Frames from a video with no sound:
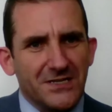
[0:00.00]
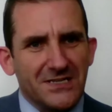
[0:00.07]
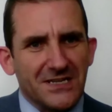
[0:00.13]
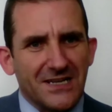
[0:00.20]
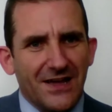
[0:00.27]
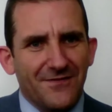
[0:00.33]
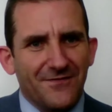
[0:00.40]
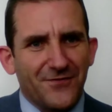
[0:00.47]

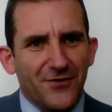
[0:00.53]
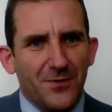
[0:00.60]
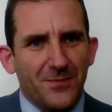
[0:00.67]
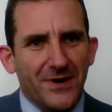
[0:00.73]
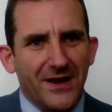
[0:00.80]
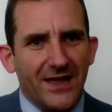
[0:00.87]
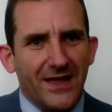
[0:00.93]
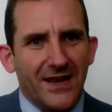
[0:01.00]
it come
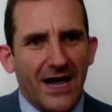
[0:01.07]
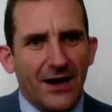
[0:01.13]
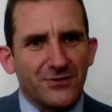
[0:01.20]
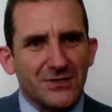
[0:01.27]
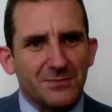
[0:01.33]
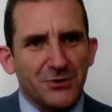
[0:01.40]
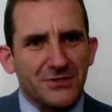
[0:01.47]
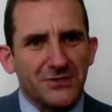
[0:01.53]
from, and how
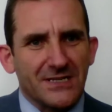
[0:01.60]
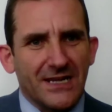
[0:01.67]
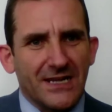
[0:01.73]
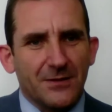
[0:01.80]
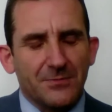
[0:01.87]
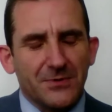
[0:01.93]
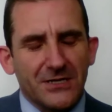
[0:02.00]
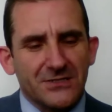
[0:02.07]
it's put
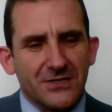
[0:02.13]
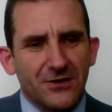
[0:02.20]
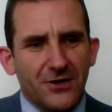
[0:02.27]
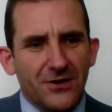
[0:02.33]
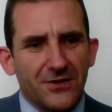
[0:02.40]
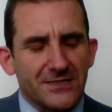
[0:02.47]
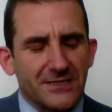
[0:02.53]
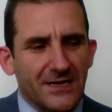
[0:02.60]
together. Because a
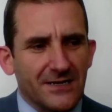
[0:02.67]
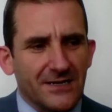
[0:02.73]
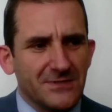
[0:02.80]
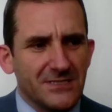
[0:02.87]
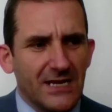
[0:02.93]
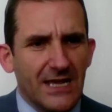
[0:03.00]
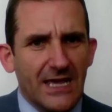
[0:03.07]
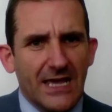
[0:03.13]
lot of the times